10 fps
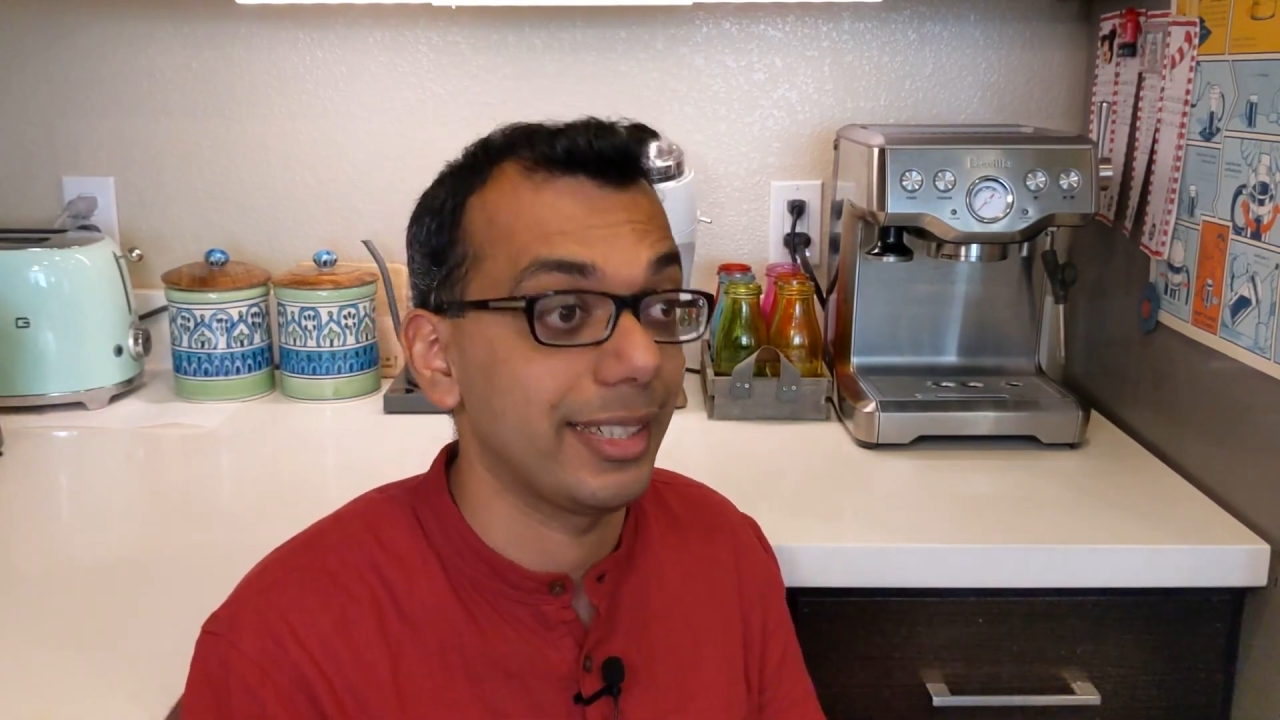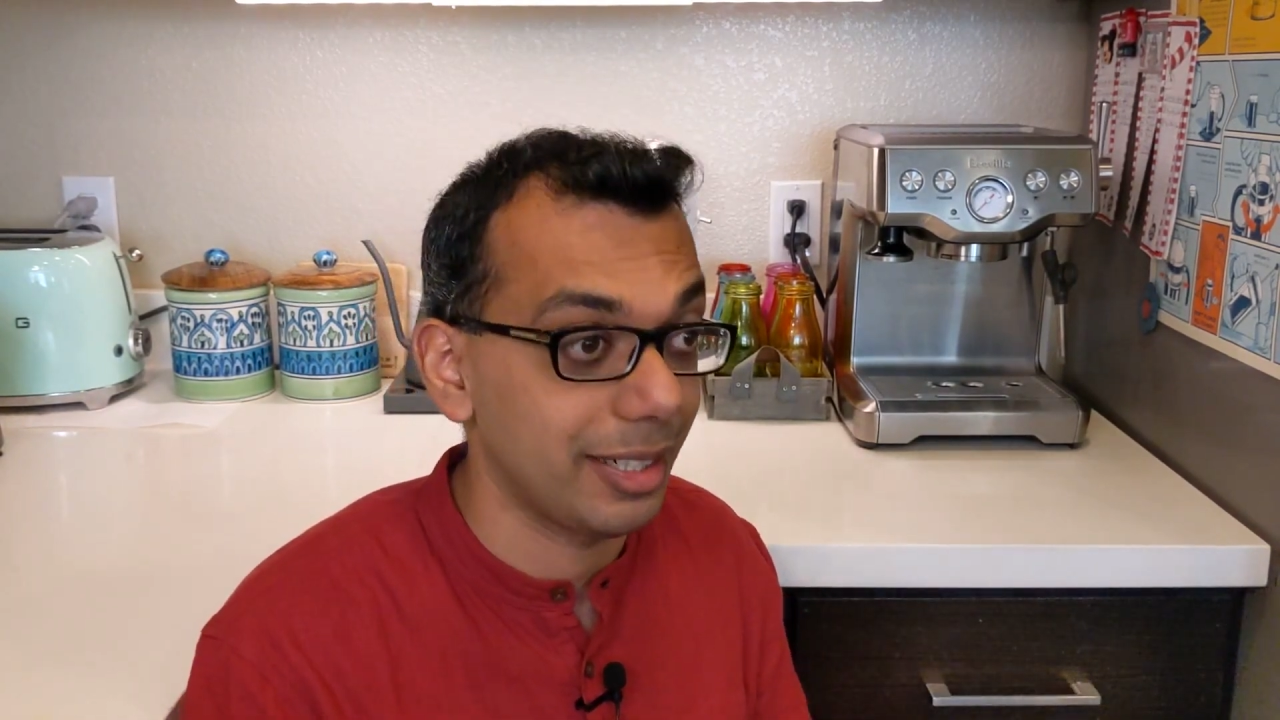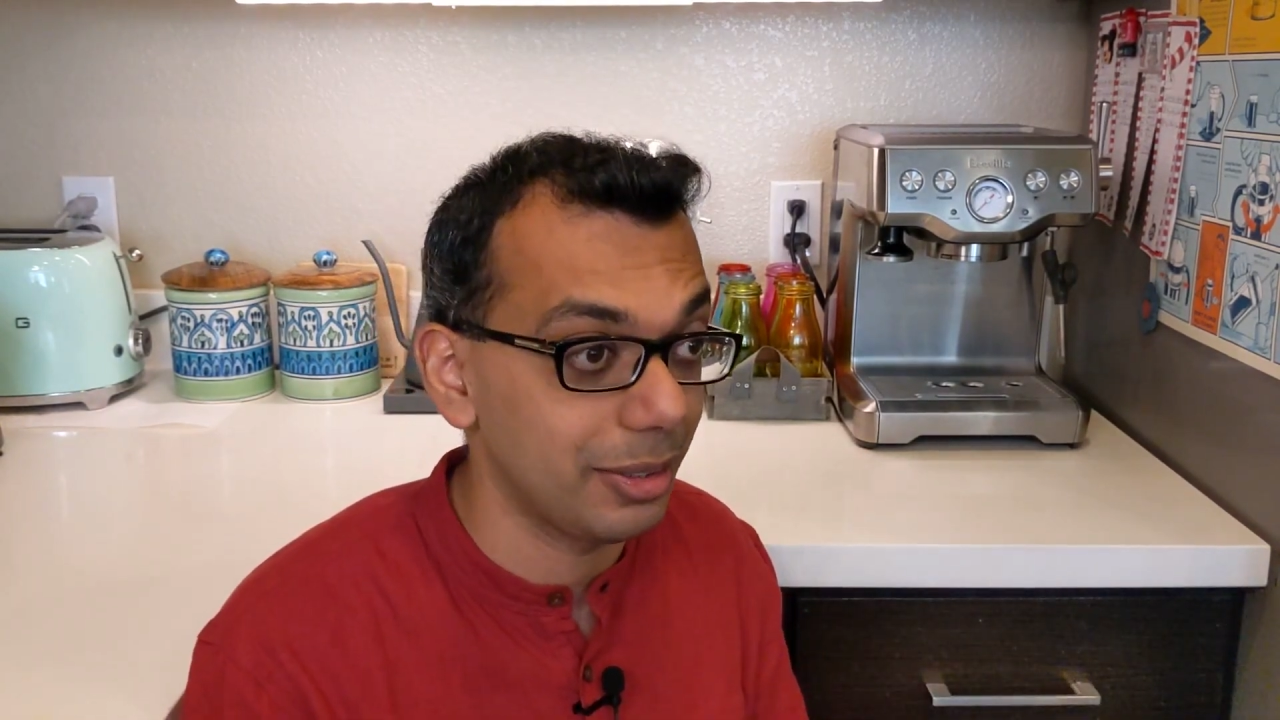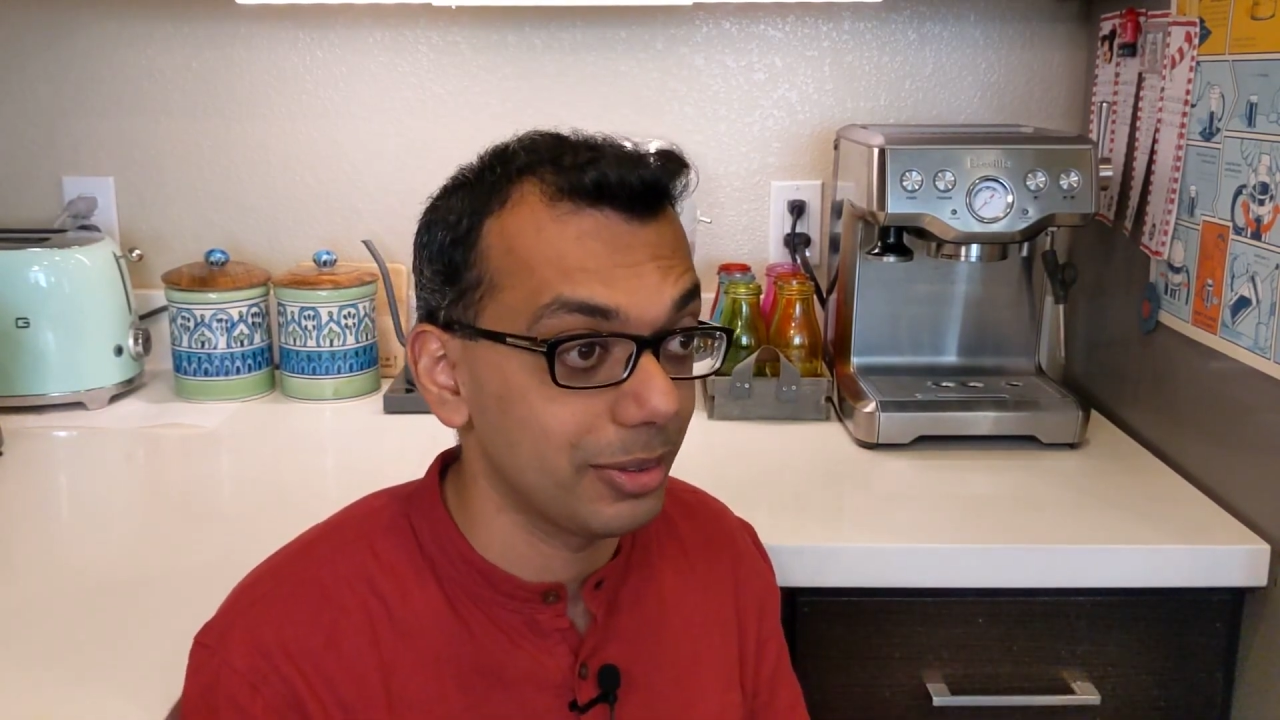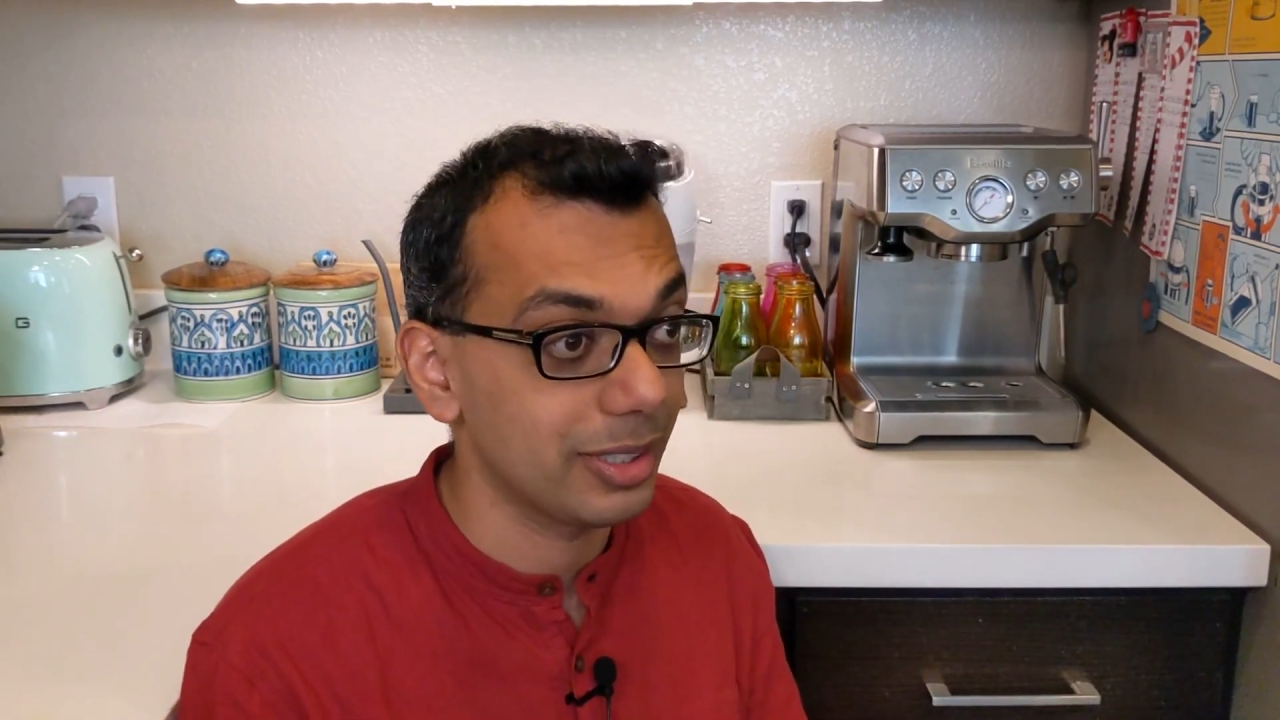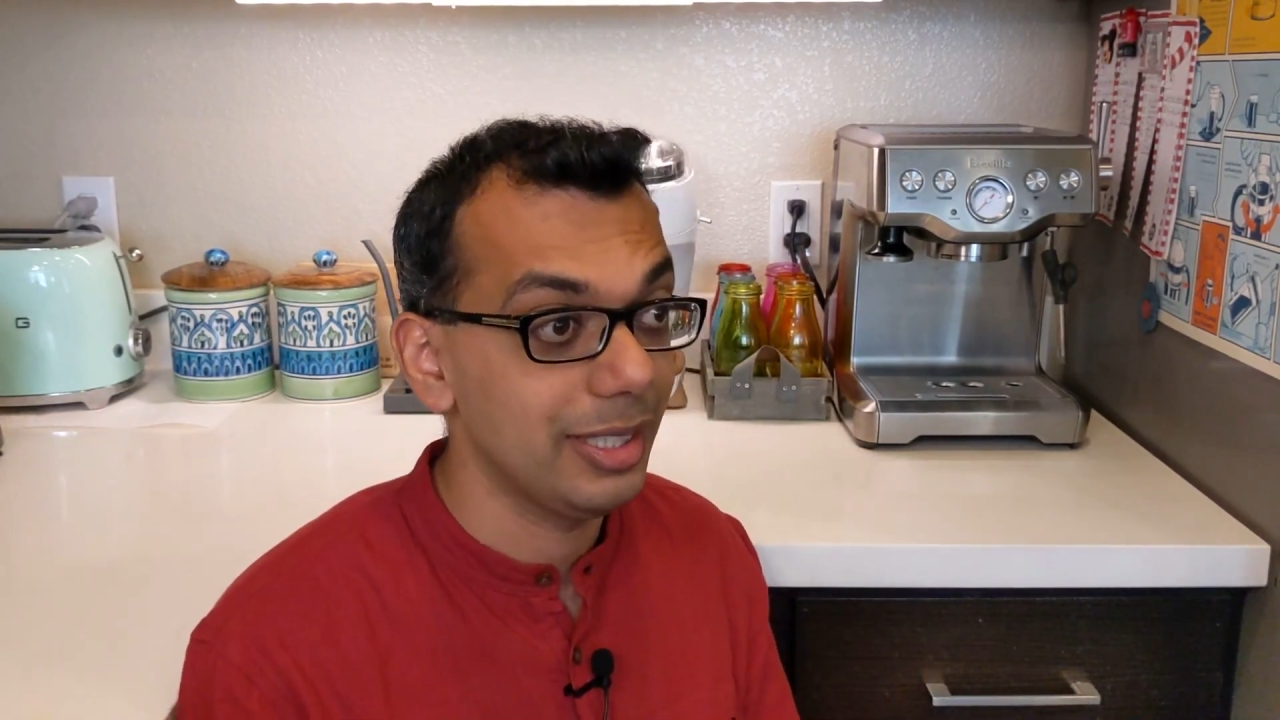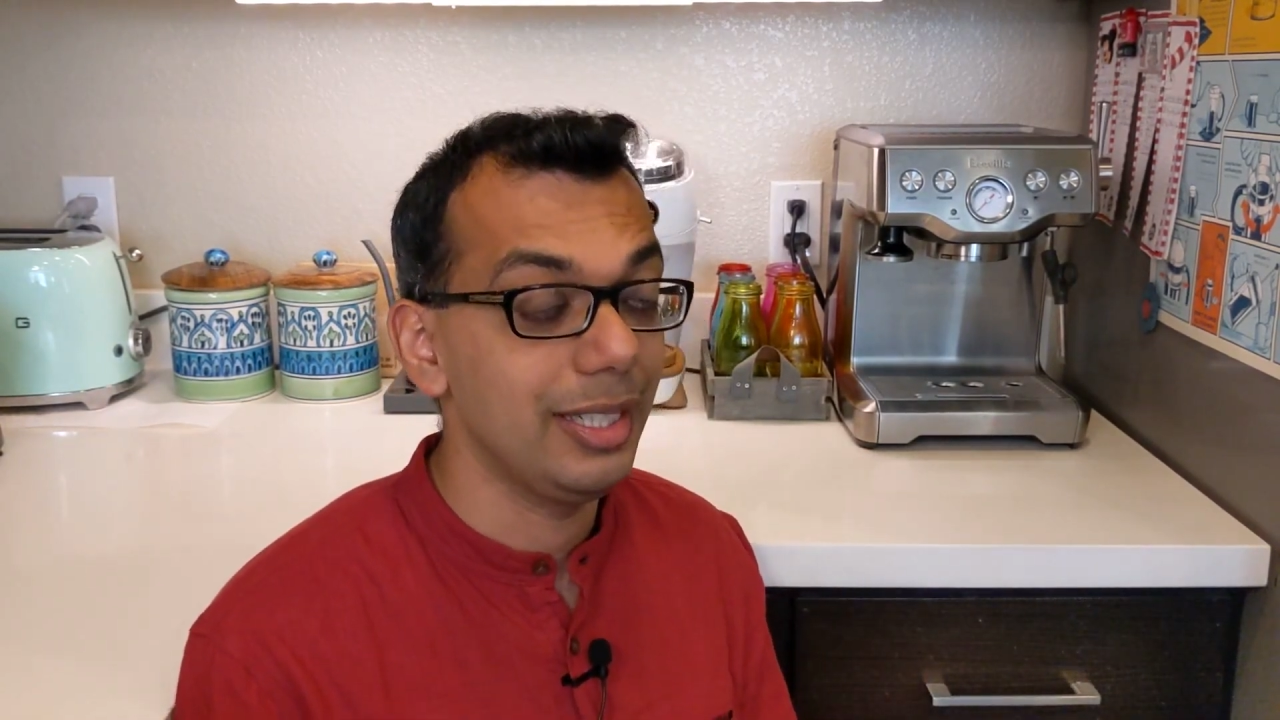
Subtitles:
it out.